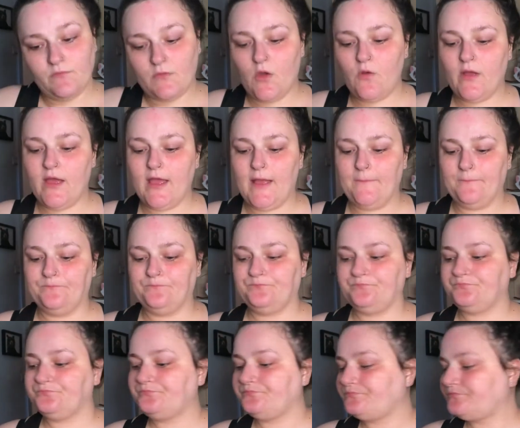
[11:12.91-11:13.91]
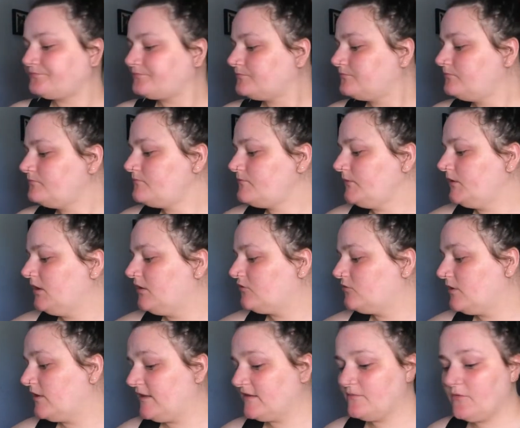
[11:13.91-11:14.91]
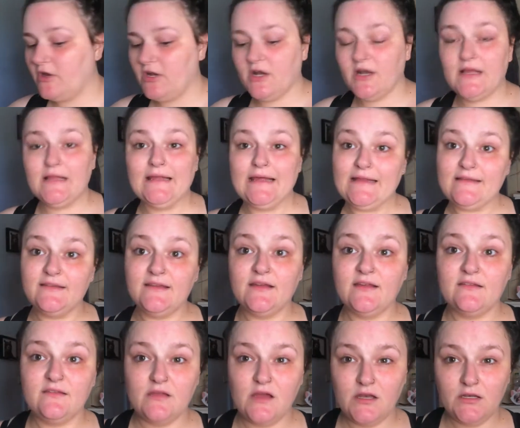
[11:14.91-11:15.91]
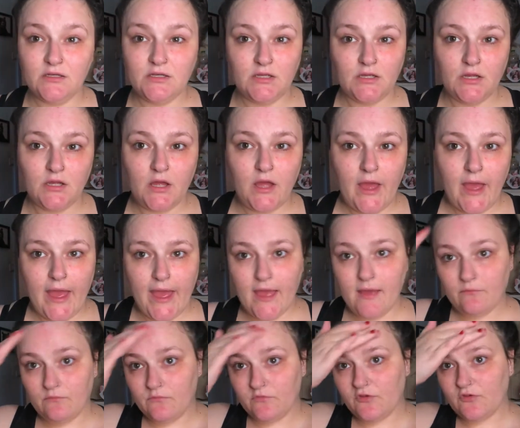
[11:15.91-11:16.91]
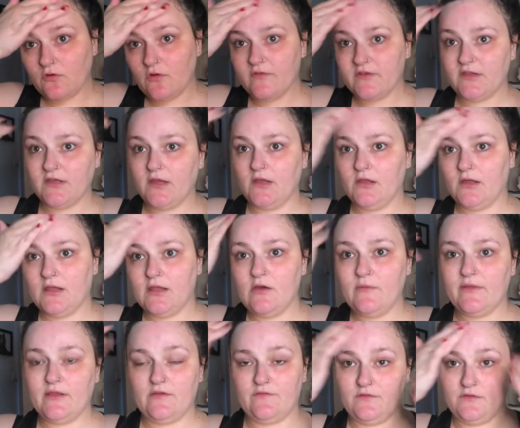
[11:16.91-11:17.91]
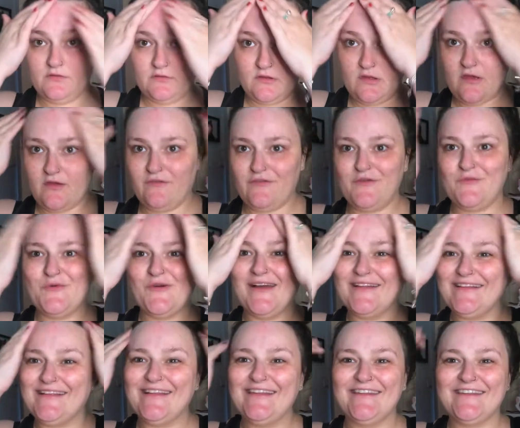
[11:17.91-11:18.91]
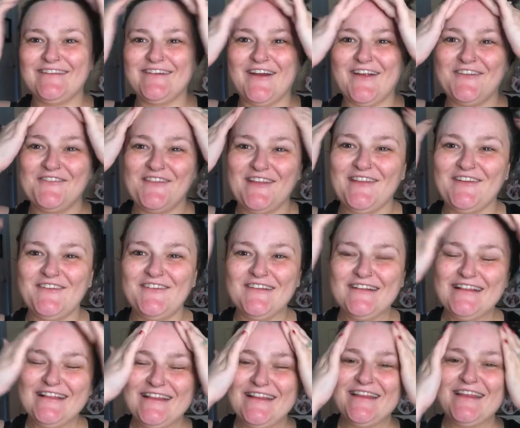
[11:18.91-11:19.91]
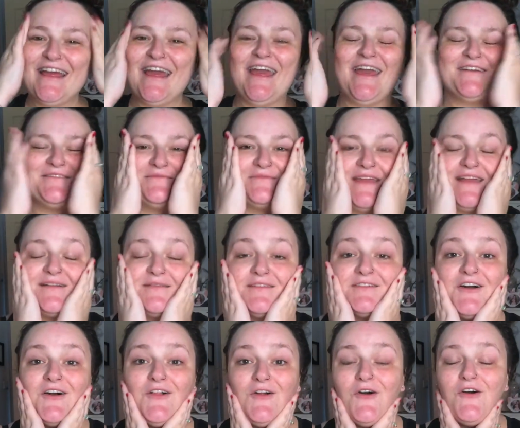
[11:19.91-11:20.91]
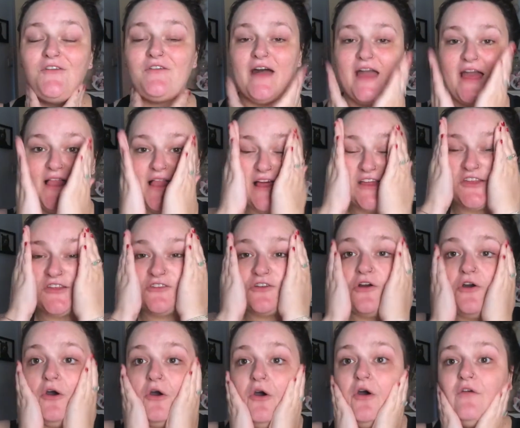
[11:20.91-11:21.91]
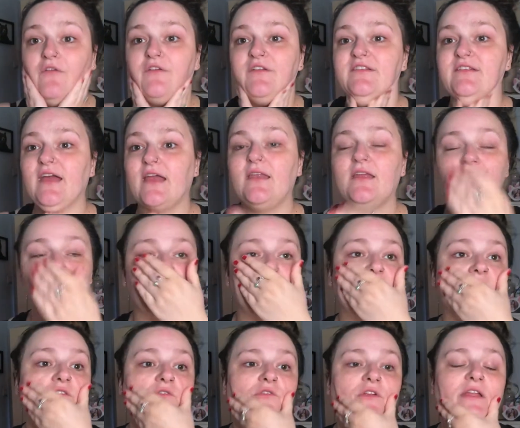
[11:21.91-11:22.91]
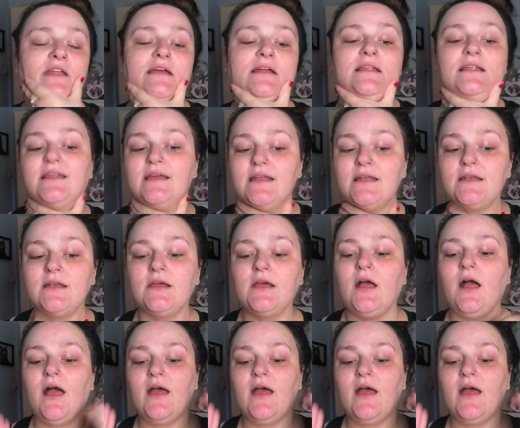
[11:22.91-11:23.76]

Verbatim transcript: Okay, so at this point our cleansing is done. Um, so obviously it looks a little bit different from what I did at the start of the video. Uh, makeup is all off, eyelashes are off, skin is feeling really clean.